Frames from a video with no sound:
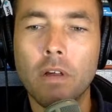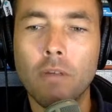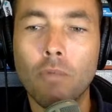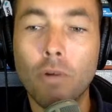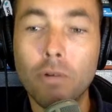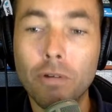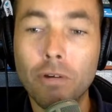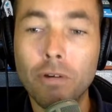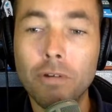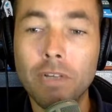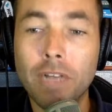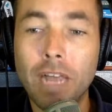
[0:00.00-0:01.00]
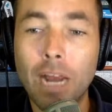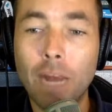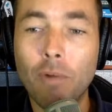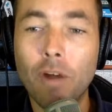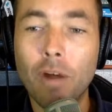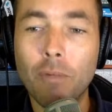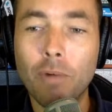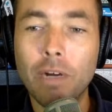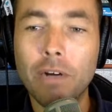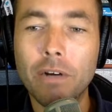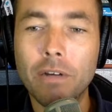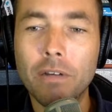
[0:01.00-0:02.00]
Roller Girl's a camera
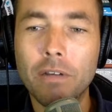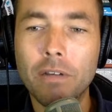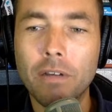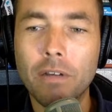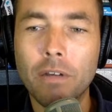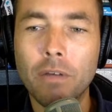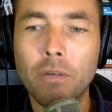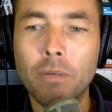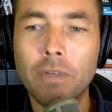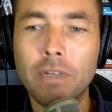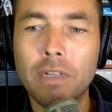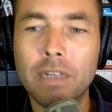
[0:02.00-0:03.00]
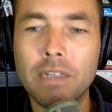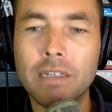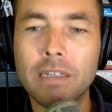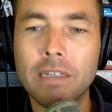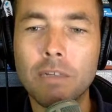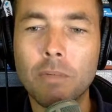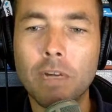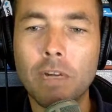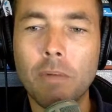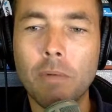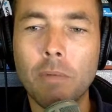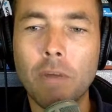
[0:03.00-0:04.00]
operator. What to test the signal by
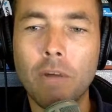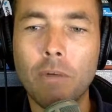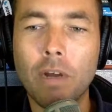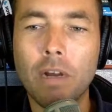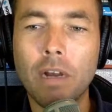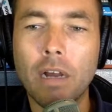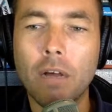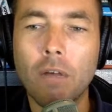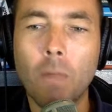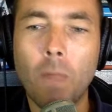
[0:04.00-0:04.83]
coming back right now.